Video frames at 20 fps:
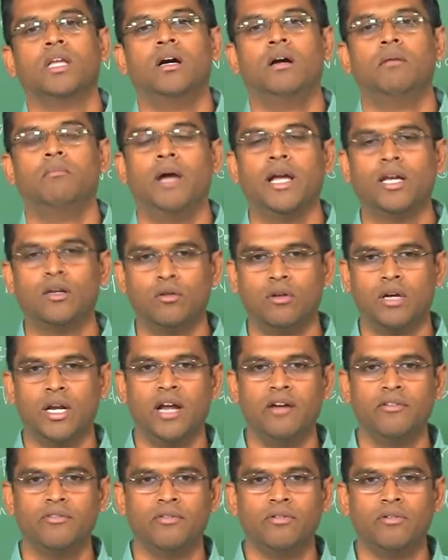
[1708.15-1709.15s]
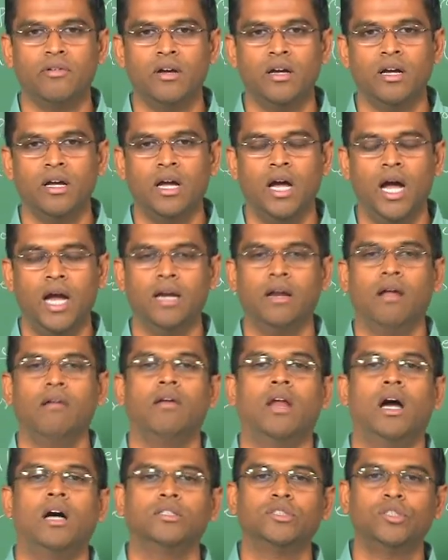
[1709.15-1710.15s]
micrograph and I
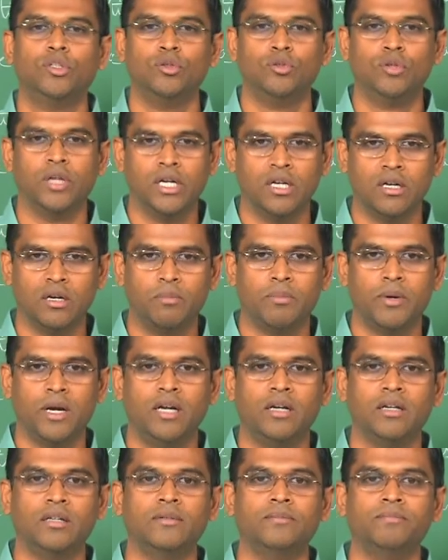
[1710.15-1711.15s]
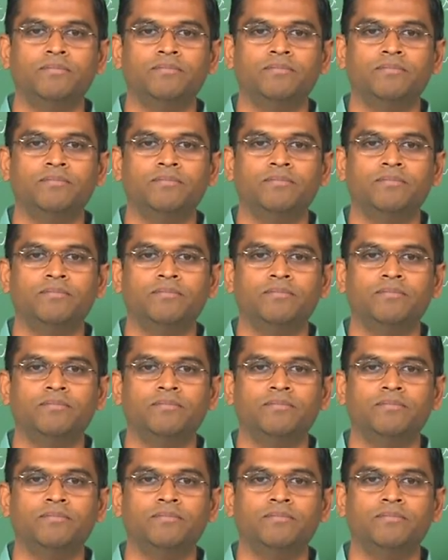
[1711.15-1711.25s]
will ask you to interpret